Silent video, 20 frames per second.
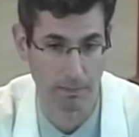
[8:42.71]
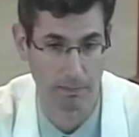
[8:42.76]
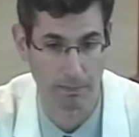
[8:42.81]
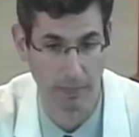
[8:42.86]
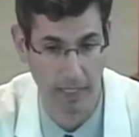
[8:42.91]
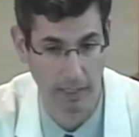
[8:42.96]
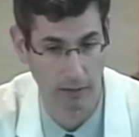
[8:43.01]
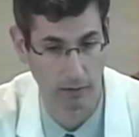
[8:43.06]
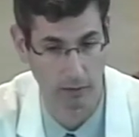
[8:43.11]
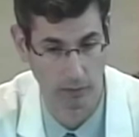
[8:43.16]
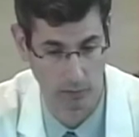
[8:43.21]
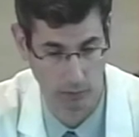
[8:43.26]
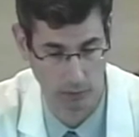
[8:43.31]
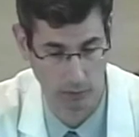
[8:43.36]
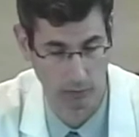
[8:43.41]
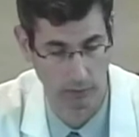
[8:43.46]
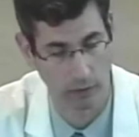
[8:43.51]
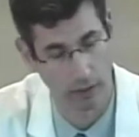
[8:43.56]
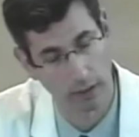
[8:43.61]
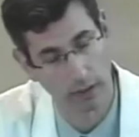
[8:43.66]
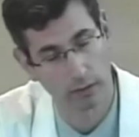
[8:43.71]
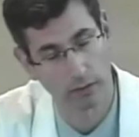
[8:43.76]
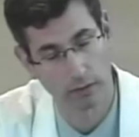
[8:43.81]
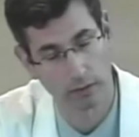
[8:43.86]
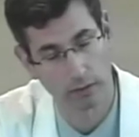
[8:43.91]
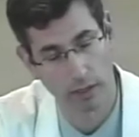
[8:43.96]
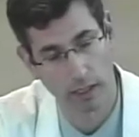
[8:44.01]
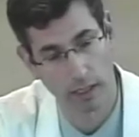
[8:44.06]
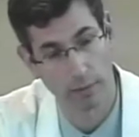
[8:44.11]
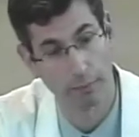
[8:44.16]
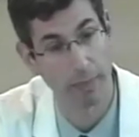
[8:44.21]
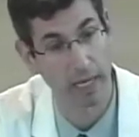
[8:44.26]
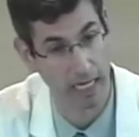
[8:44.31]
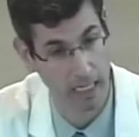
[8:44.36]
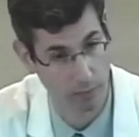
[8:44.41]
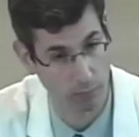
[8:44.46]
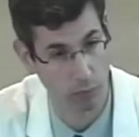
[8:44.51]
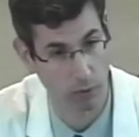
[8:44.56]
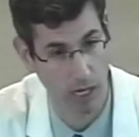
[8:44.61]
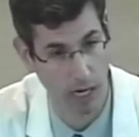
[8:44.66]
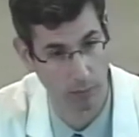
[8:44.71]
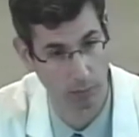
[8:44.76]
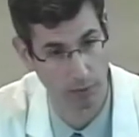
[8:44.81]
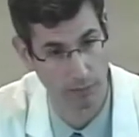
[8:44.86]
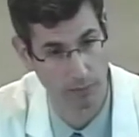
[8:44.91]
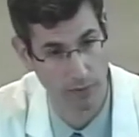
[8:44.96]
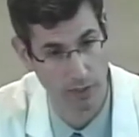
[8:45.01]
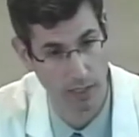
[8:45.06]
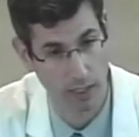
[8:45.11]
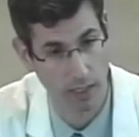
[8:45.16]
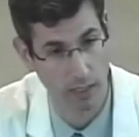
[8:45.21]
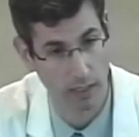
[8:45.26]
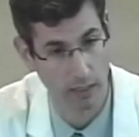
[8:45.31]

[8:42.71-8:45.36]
medical or pain problems